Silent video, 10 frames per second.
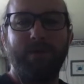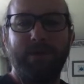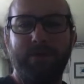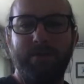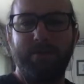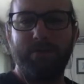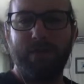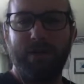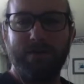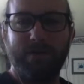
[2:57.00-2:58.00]
like you don't know
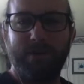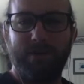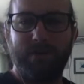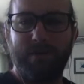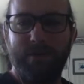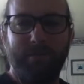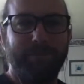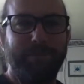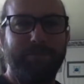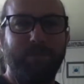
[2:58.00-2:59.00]
geology, and here you come
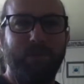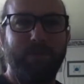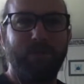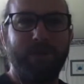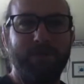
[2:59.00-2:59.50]
with great